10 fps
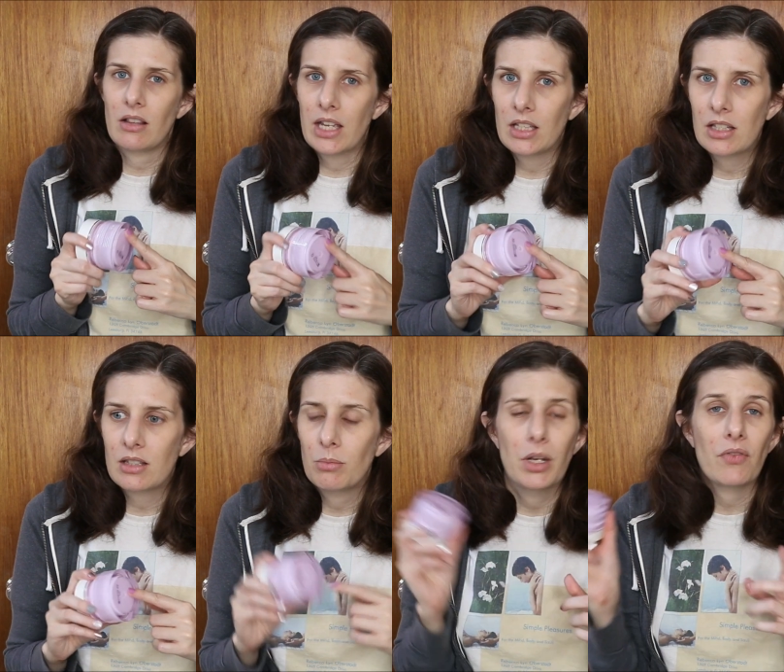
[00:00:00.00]
like this.
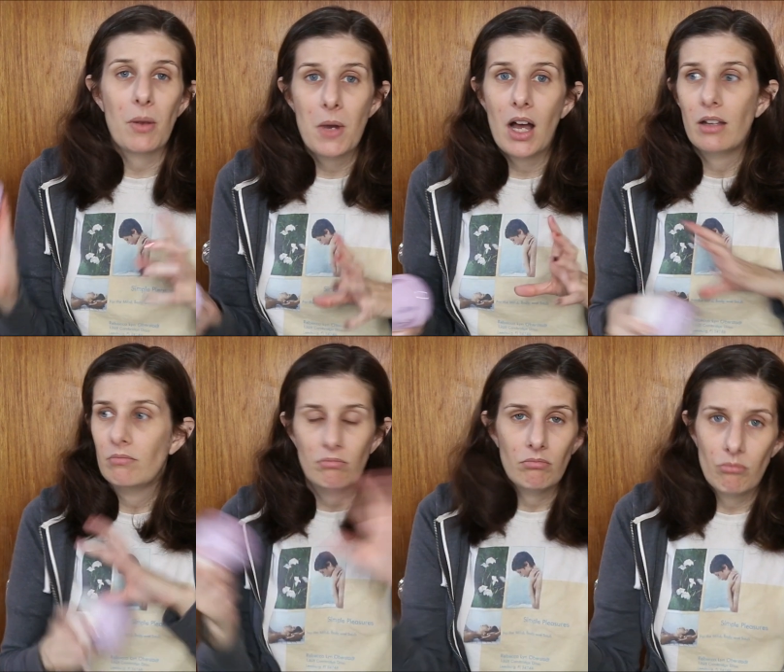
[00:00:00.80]
But if I'm not
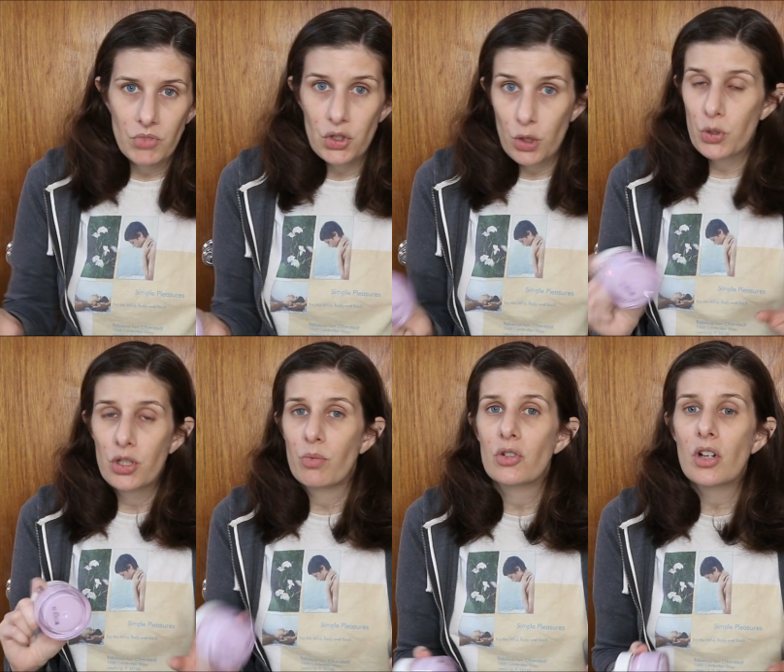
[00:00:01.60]
super,
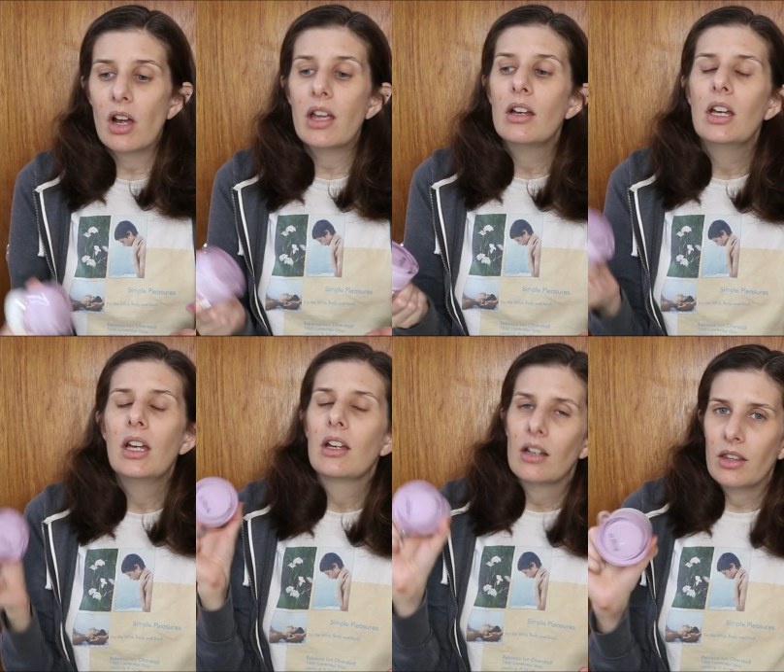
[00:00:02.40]
super dry,
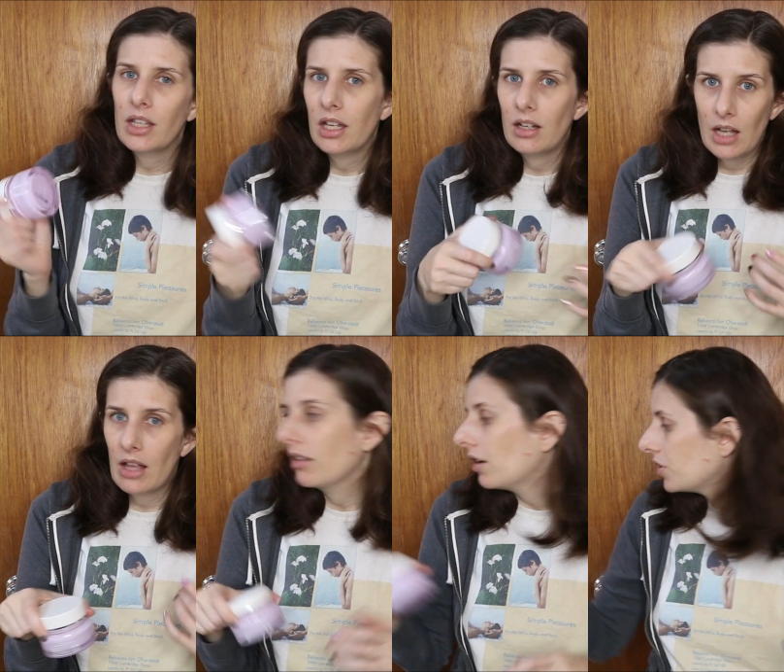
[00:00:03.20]
then I
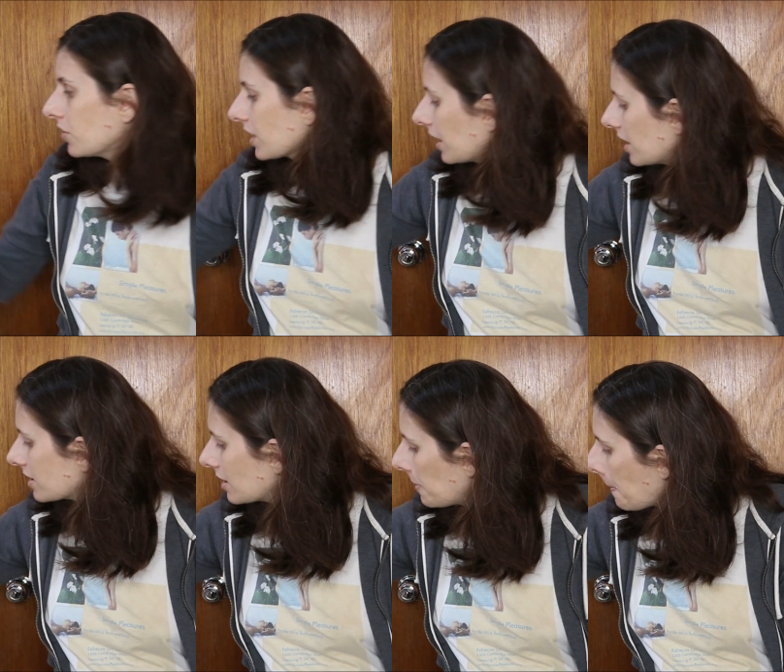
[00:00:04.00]
love using
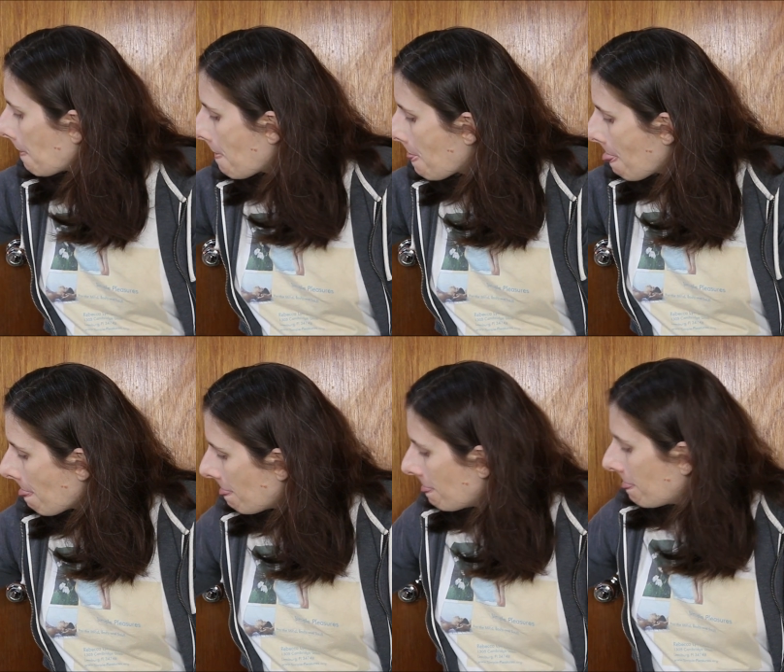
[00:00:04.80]
this.
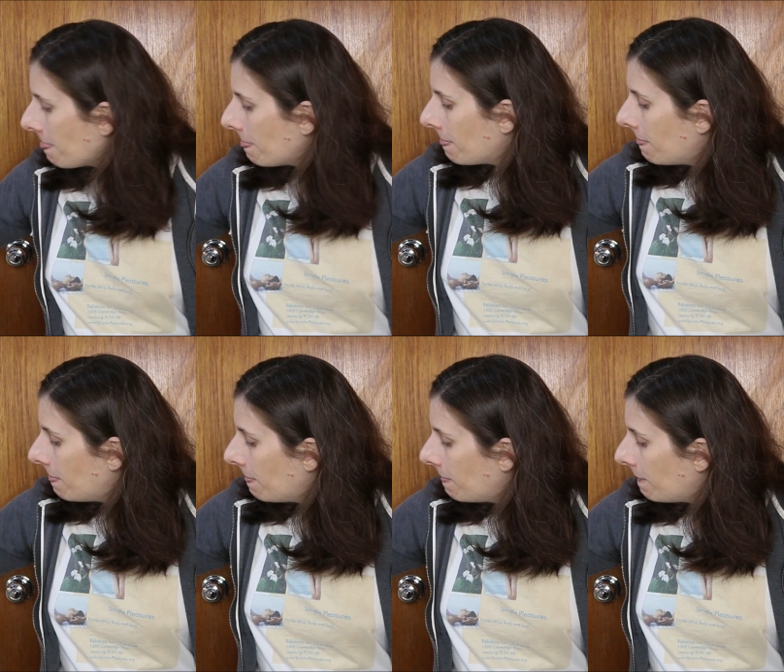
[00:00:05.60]

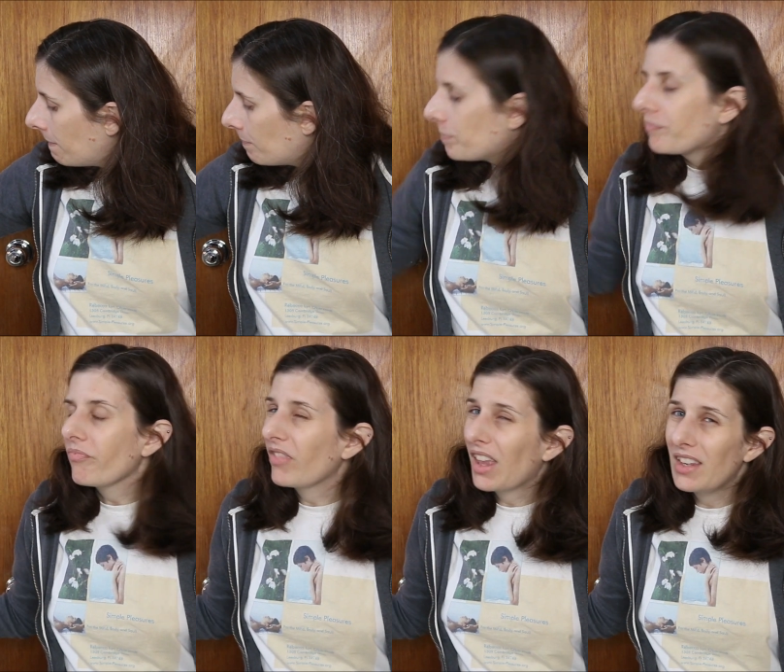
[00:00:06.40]

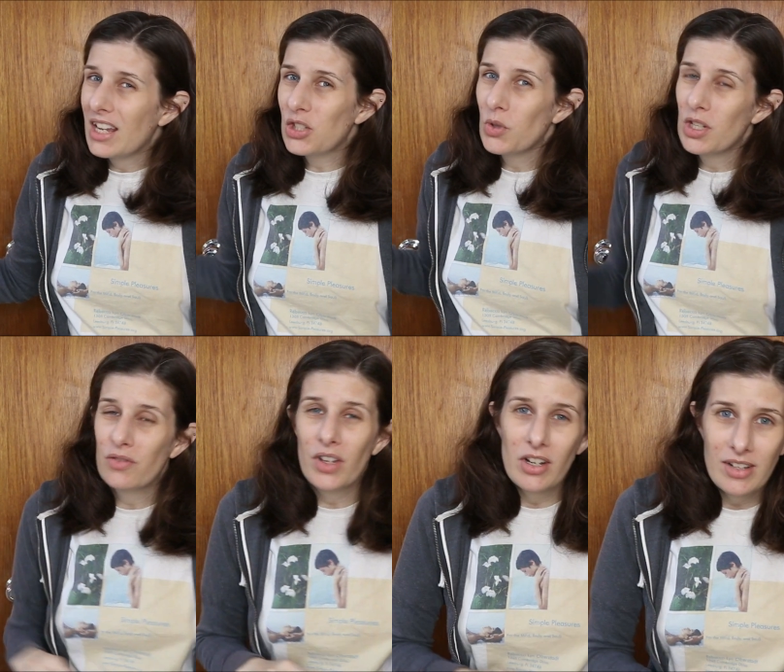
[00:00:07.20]
The next one is
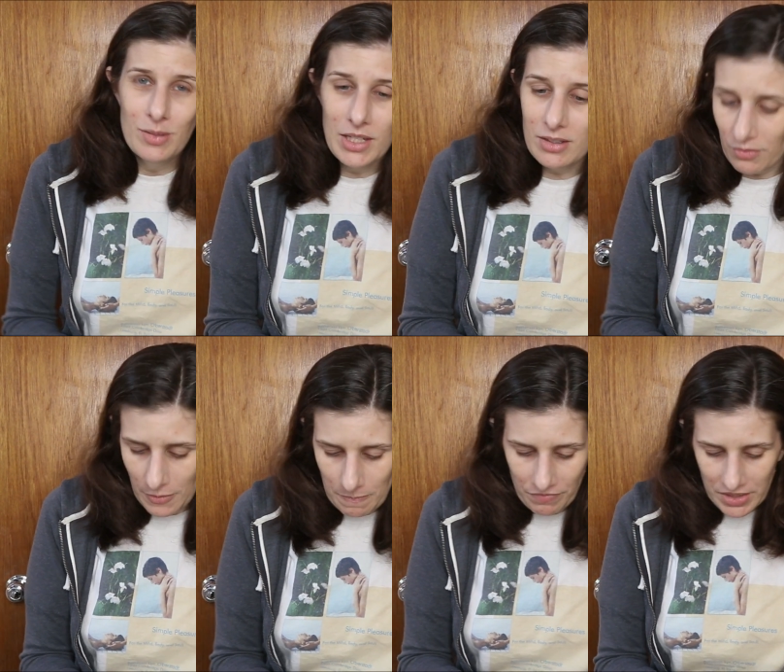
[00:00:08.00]
very expensive.
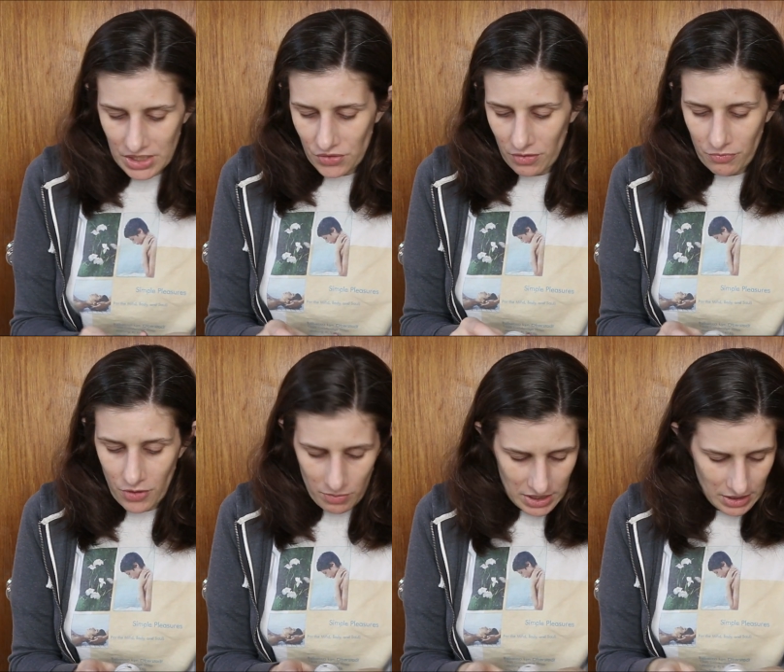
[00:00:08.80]
This is from
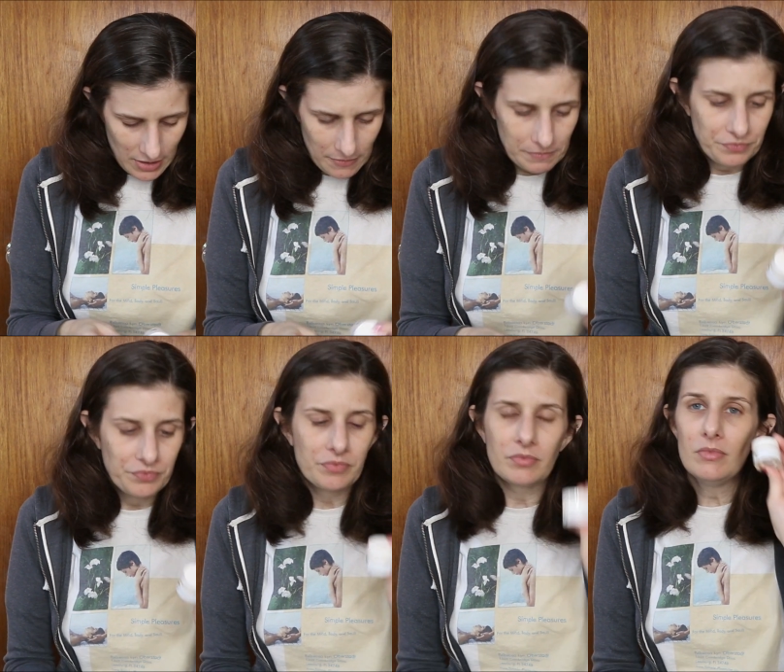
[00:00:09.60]
Pharmacy.
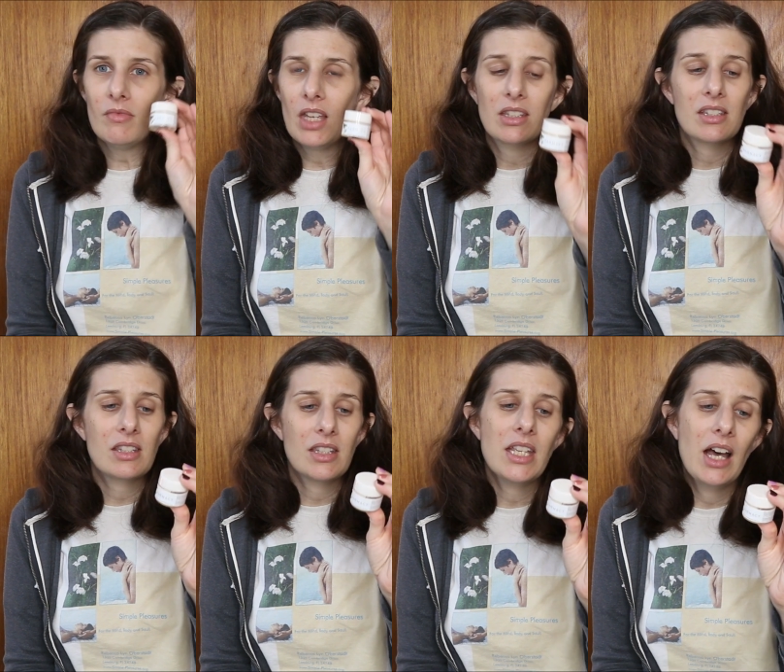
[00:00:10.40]
This is
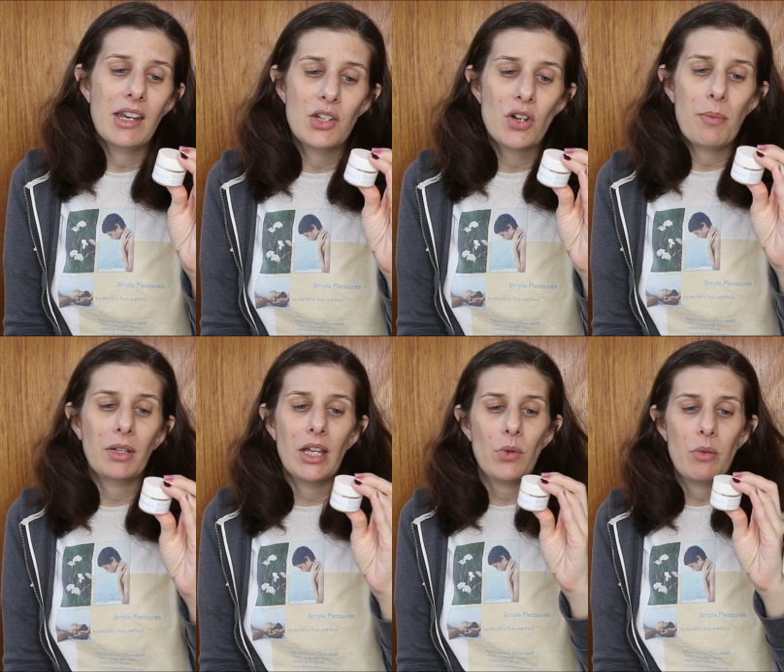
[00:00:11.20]
the Honey Drop
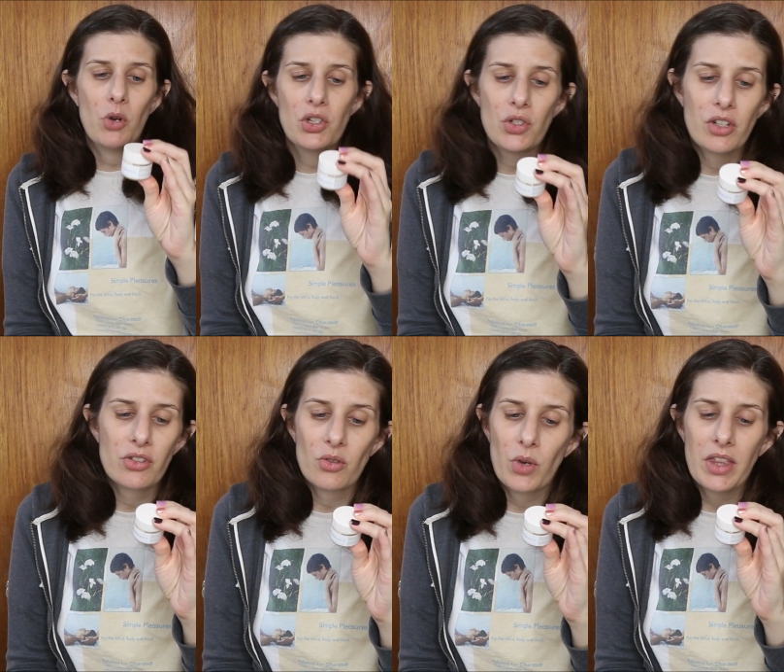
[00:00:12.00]
Lightweight
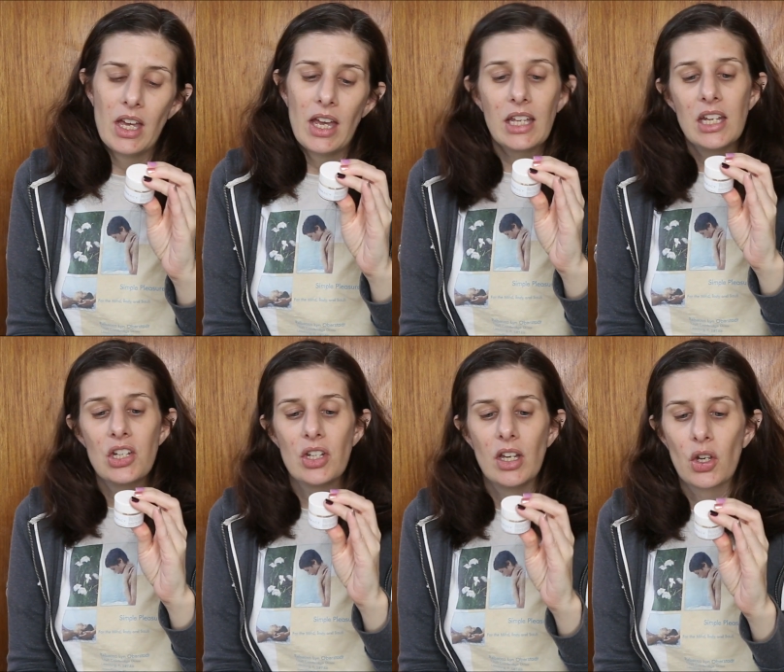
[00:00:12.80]
Moisturizer with
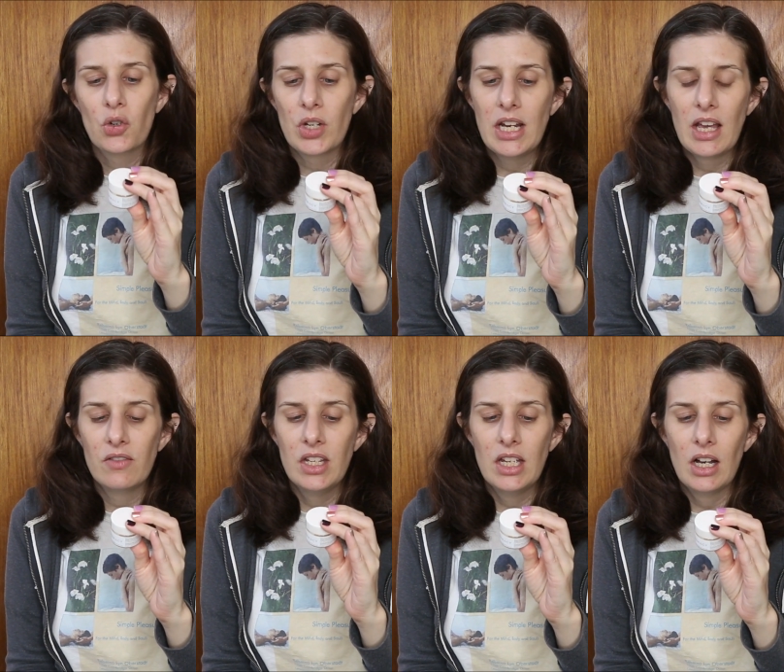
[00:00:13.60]
Echinacea, Green
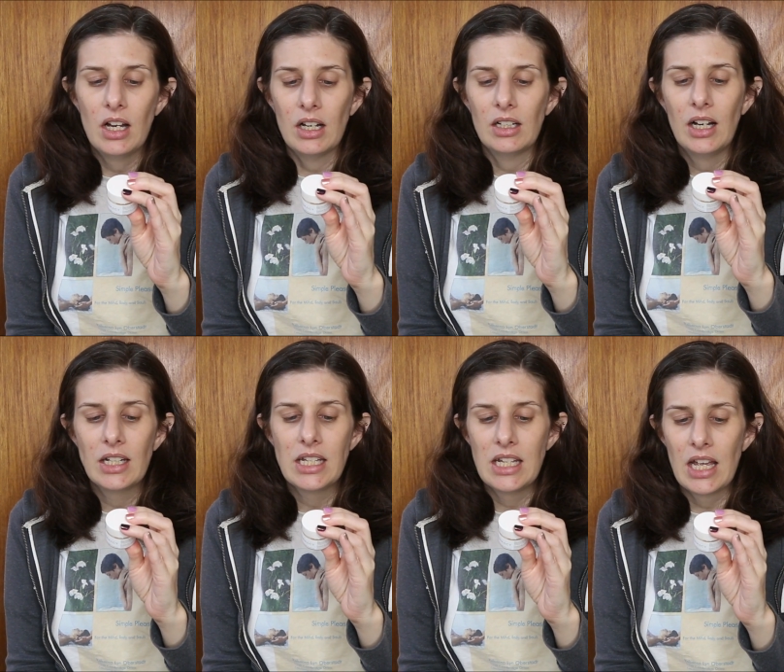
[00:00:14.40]
Envy,
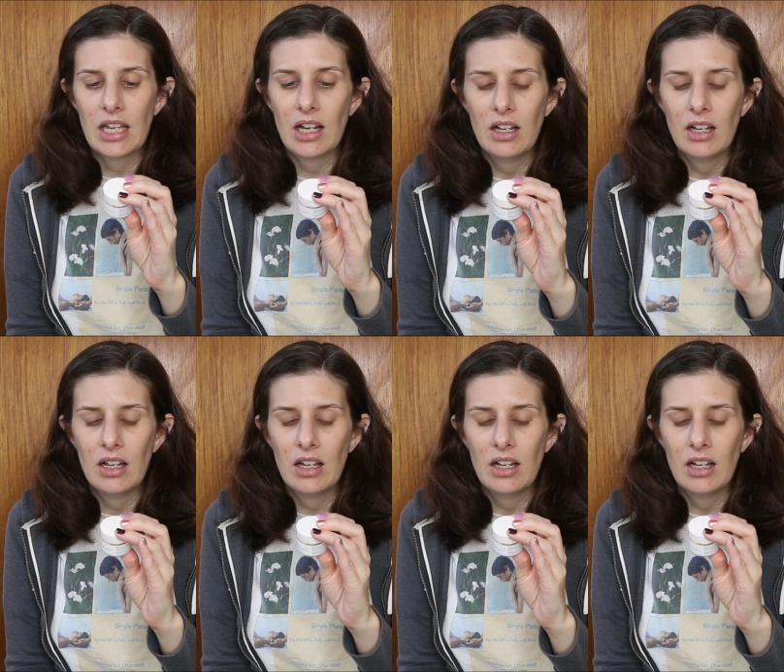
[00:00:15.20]
honey, and